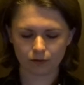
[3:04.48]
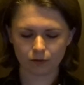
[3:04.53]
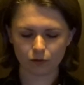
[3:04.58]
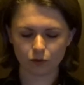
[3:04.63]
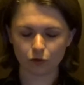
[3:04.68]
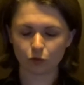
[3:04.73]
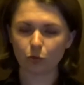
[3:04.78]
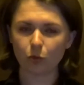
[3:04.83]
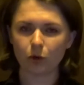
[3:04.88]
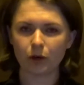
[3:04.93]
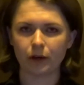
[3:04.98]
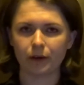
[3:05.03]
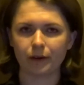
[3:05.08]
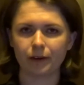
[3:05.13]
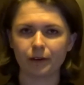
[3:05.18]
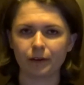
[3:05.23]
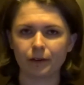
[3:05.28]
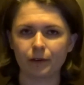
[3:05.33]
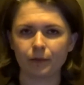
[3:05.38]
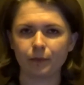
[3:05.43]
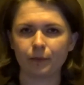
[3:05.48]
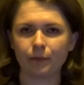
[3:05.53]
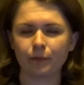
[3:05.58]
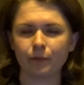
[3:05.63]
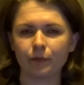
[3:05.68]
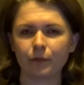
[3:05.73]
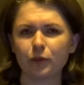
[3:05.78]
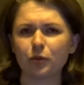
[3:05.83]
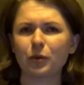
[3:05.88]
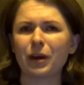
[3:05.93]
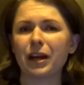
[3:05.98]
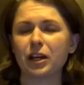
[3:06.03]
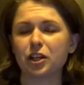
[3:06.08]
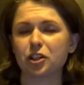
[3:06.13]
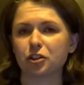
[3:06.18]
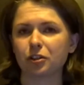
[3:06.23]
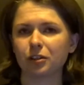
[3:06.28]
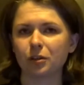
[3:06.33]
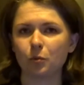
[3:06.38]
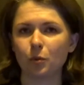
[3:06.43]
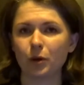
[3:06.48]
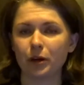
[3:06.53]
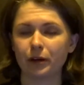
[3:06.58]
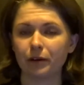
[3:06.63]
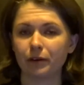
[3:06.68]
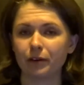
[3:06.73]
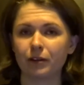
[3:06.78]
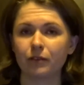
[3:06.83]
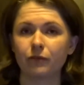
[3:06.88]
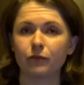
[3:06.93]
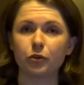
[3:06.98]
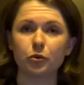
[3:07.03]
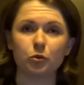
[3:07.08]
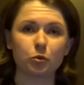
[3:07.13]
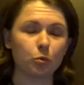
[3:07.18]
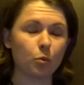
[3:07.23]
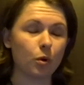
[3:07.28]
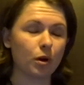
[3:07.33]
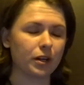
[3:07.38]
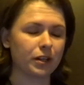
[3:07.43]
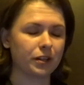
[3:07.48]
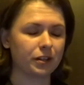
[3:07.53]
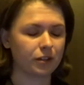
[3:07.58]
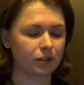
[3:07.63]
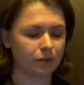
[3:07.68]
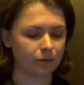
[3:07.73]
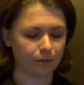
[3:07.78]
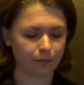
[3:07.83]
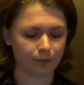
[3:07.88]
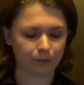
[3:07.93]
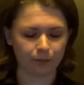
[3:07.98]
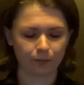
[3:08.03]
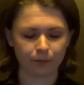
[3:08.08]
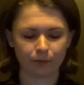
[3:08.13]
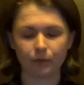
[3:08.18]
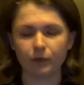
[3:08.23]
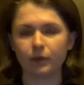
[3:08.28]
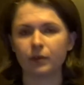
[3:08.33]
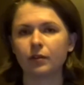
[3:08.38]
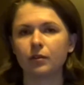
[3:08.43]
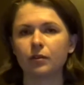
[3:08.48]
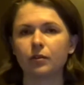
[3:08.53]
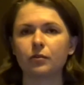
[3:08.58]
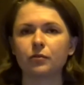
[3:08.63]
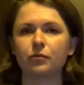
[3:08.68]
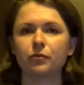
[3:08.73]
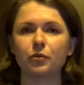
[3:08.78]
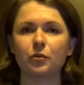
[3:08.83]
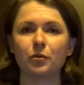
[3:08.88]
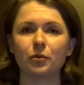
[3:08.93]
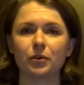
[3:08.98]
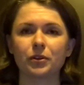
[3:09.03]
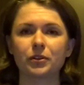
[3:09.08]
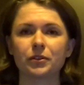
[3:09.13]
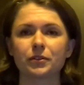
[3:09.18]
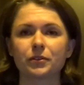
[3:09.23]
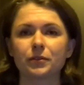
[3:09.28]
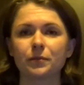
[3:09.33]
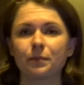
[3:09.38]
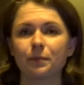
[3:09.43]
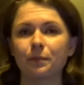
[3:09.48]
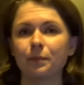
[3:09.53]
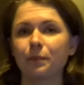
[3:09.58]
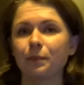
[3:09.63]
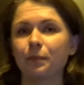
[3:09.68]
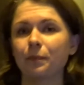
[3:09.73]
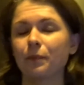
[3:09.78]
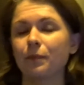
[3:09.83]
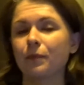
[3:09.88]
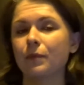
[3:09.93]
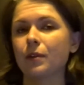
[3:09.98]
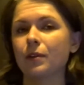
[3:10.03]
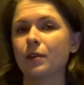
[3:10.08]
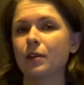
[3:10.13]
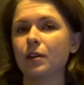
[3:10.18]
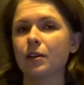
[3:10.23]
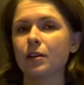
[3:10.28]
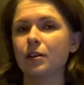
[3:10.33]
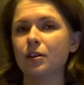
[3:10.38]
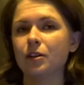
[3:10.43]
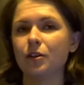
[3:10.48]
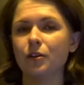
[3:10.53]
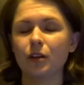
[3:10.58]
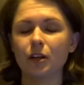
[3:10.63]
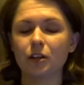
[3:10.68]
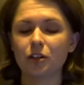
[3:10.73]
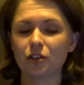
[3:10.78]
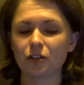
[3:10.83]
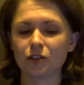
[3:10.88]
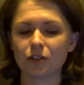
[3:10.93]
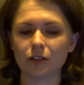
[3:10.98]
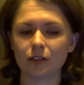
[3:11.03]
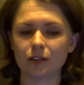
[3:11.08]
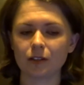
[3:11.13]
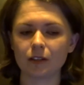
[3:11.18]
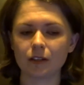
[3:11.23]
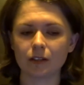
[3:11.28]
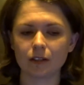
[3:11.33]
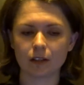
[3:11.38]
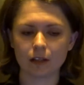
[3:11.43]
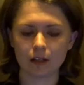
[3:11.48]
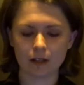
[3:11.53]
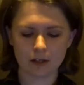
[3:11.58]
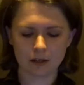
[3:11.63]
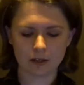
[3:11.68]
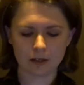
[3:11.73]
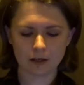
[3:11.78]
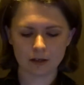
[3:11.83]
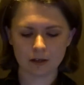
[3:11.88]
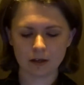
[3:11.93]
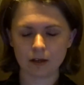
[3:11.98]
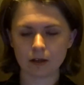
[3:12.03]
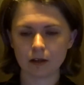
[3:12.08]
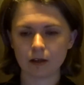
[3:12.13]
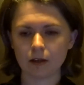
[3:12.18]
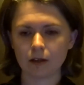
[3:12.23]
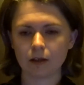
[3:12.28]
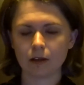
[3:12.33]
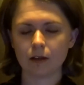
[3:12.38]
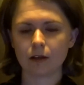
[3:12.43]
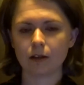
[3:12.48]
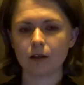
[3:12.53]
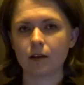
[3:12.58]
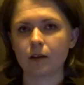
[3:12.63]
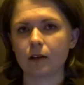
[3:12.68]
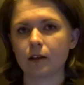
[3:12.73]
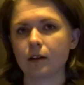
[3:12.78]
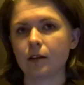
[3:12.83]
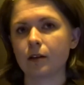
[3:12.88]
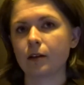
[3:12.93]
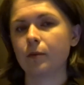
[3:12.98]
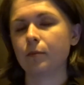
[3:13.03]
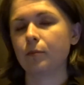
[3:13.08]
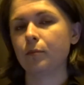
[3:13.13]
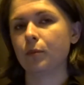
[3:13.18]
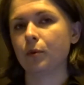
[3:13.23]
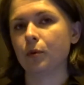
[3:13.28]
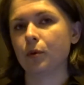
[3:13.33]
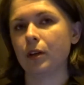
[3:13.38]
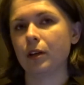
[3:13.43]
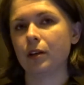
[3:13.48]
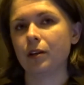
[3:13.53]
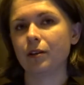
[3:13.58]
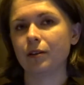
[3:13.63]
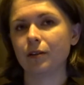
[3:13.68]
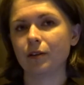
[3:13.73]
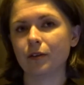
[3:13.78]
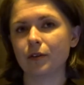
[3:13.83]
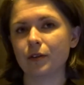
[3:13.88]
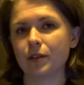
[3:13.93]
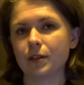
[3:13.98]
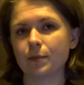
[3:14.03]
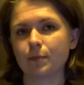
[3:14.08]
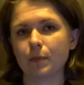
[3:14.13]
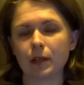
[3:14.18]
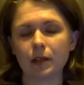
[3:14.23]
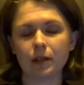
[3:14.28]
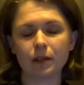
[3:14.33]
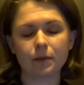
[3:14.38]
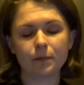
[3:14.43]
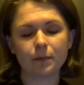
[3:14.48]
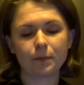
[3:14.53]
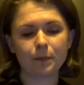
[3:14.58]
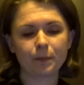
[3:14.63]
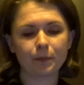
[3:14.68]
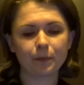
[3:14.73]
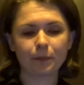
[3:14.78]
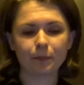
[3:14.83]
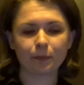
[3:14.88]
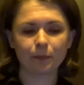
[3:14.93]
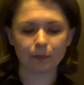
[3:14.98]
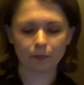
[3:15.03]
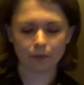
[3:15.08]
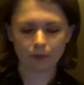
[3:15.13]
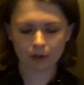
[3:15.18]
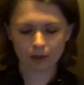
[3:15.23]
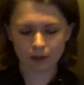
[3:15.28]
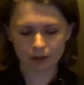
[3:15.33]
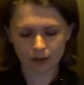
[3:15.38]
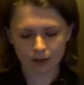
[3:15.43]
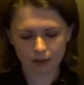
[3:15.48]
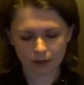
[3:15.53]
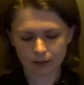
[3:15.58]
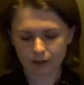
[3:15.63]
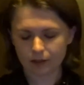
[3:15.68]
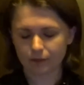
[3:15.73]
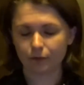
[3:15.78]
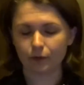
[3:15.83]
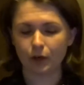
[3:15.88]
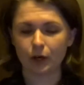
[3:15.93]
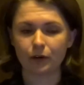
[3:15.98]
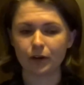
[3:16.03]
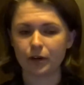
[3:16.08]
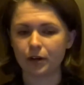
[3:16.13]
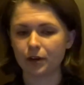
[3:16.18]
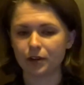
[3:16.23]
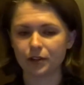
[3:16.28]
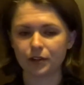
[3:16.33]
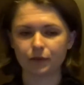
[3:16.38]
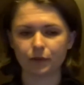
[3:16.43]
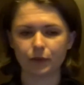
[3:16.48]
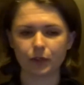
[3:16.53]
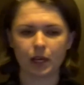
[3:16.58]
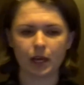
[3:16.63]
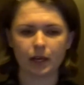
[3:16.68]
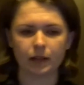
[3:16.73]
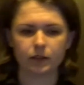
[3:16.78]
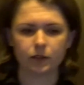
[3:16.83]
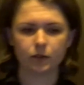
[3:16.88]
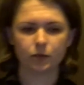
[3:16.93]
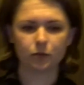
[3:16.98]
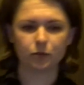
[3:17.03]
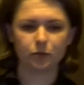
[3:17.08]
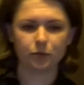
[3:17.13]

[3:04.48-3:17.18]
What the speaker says: to wear, to actually wear if you'd want. Of course, you can just as easily put it on display. It's very nice for that too.